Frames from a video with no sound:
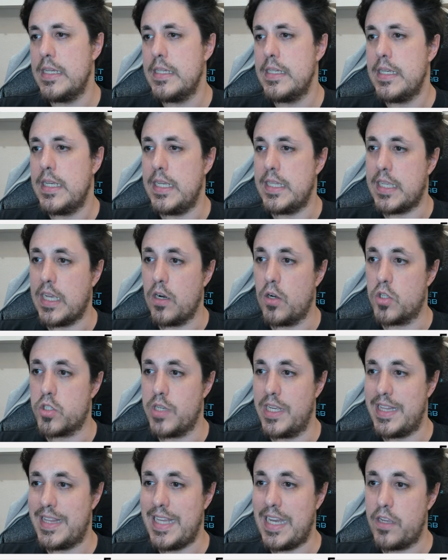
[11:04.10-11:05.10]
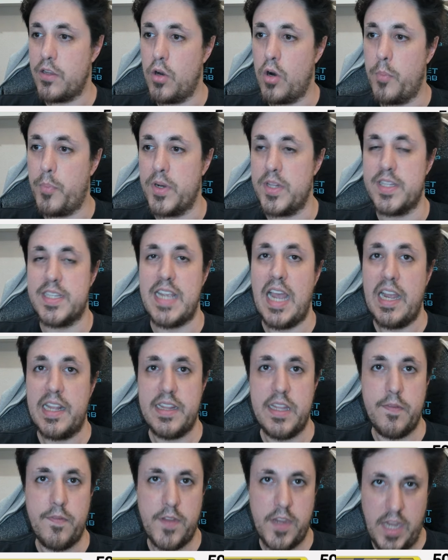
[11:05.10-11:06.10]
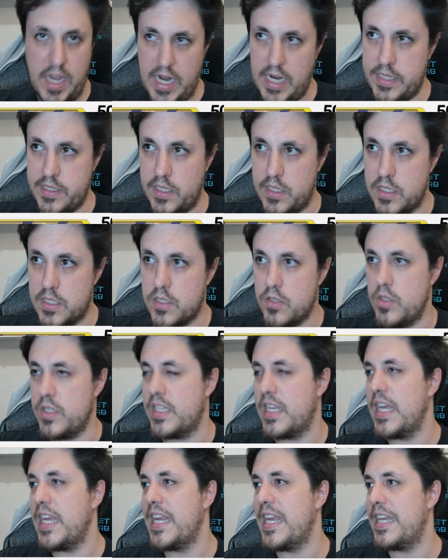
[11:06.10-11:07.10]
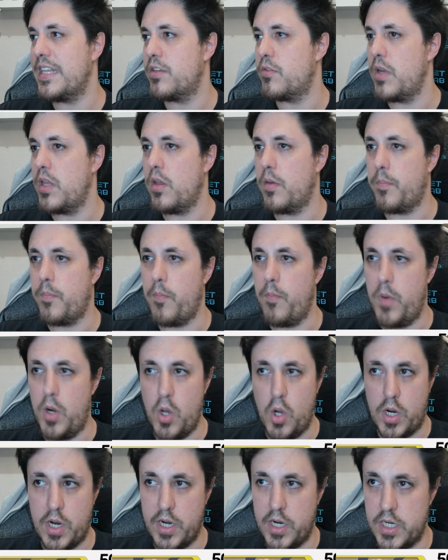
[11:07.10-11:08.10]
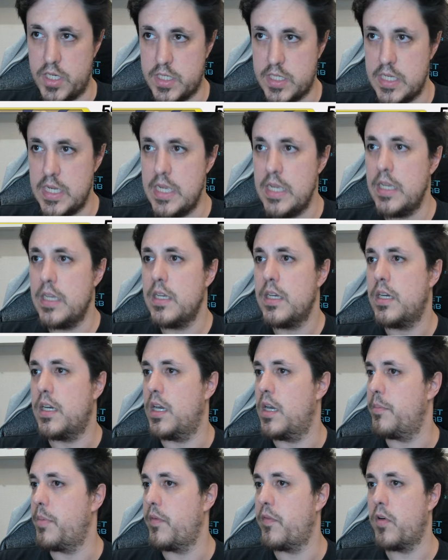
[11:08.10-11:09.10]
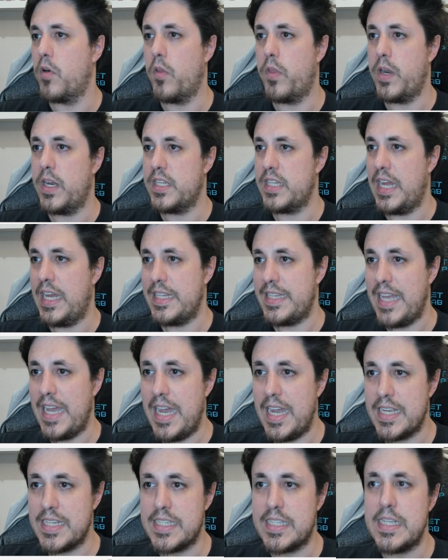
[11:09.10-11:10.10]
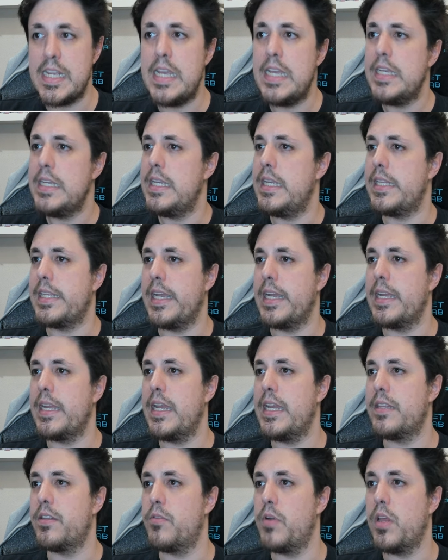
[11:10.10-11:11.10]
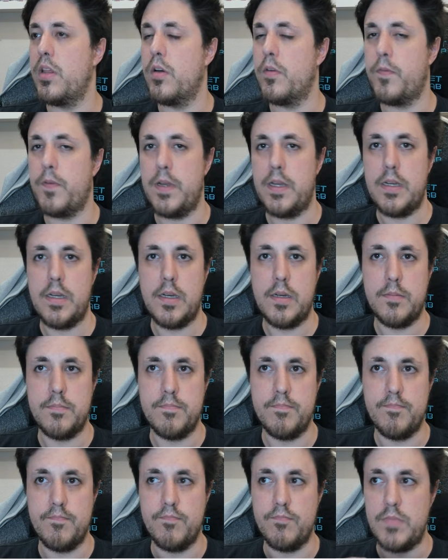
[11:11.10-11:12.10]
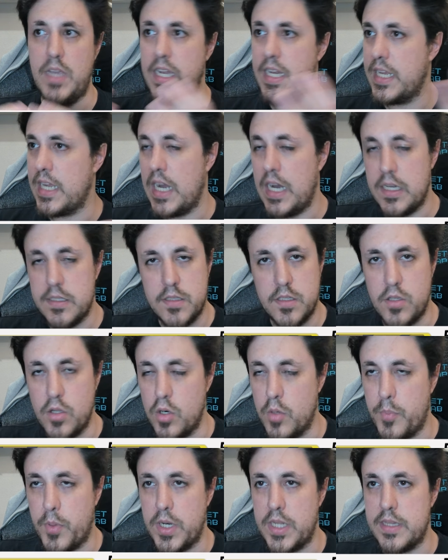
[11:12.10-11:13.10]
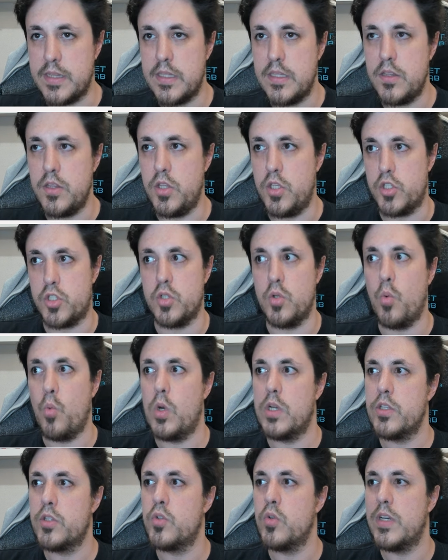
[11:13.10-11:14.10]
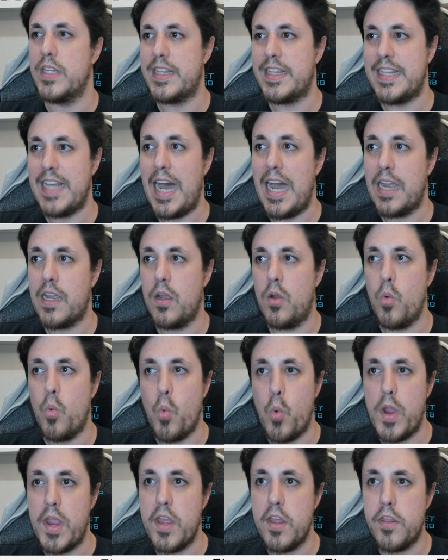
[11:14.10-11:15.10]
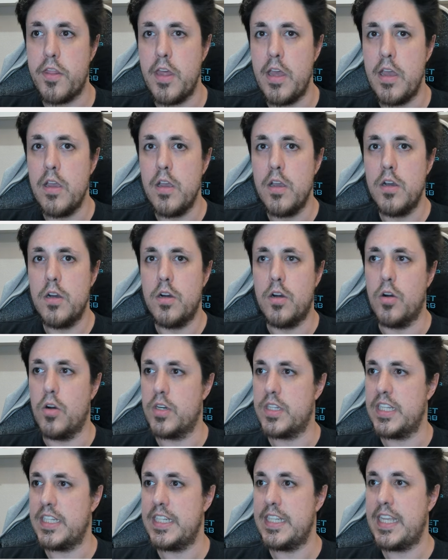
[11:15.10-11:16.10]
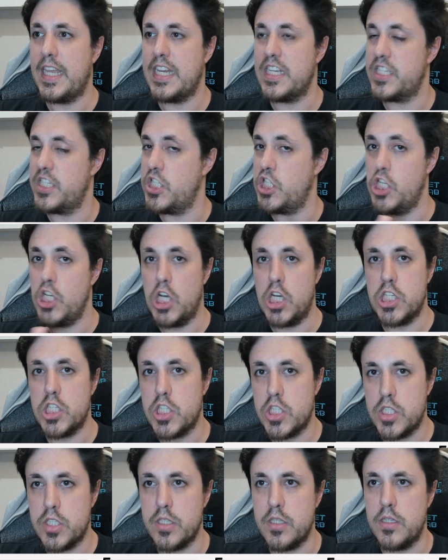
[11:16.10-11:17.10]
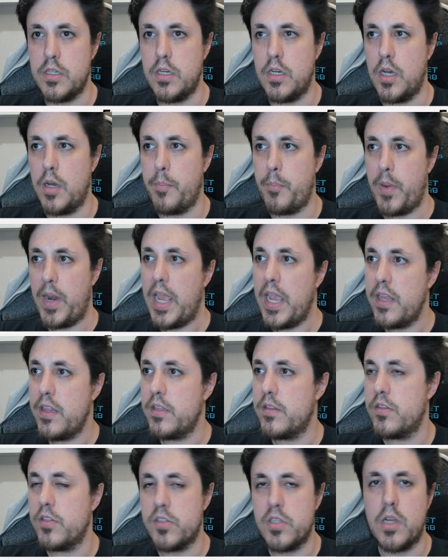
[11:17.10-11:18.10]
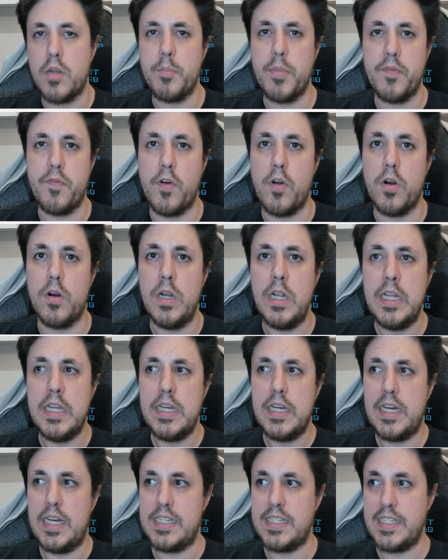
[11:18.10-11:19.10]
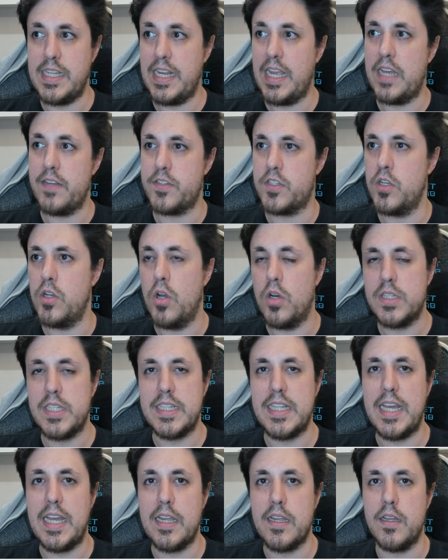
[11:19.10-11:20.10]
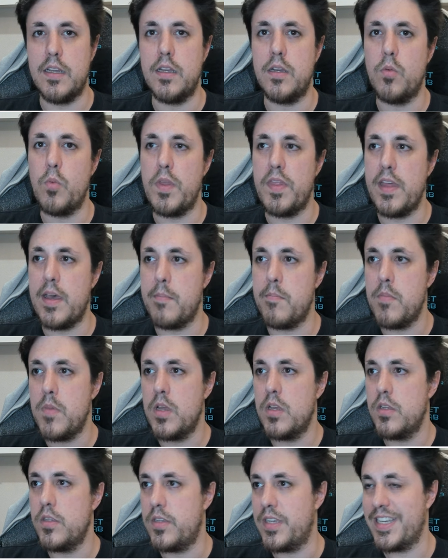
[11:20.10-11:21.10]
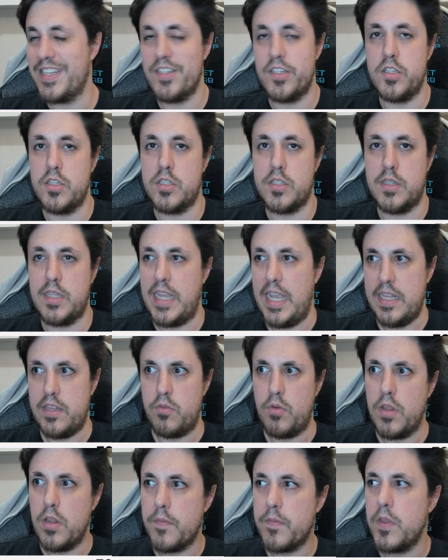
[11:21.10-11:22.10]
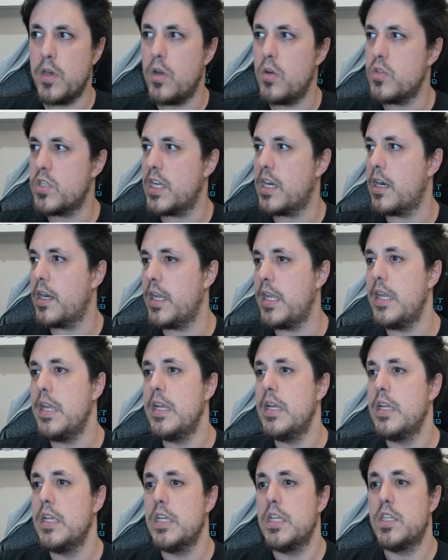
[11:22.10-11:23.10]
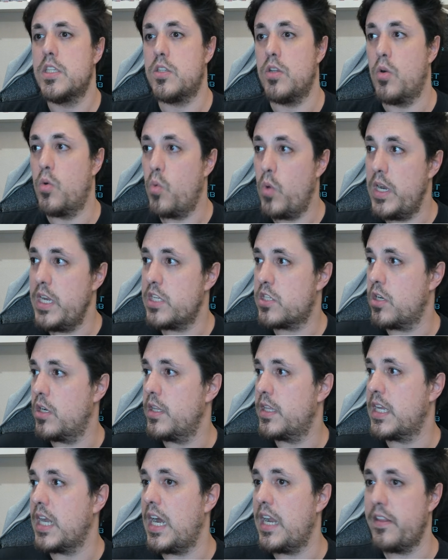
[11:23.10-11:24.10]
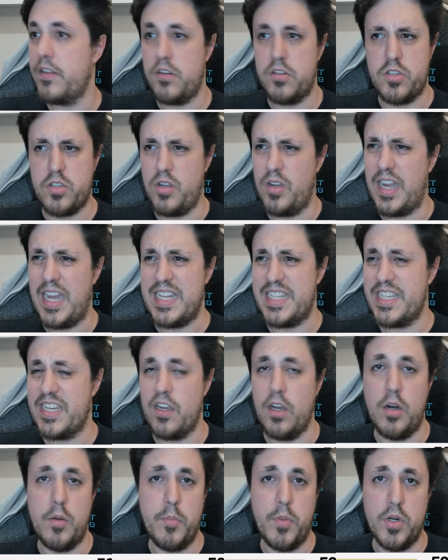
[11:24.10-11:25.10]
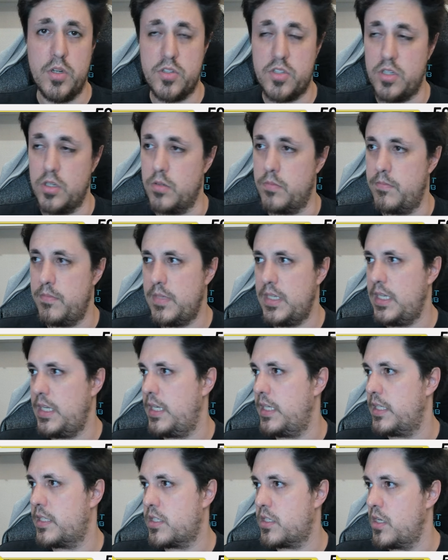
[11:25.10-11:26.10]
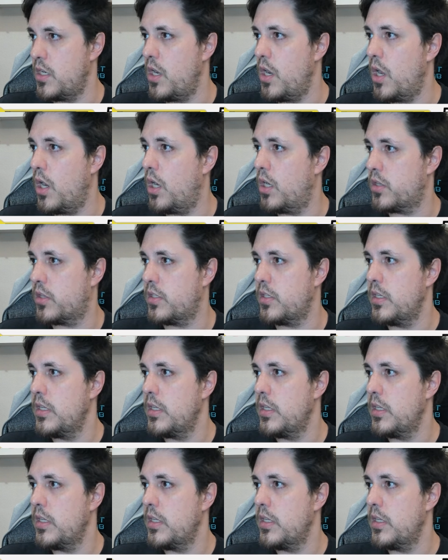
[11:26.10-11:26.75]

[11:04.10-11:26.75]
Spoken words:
it can also attack your opponent's active characters, so it can get rid of blockers before other attacks. It can get rid of any card that your opponent doesn't want to attack with, or that it has just played the turn before and still has not attacked with them. You can just get rid of those early. So really solid card. It also has combos, so it's not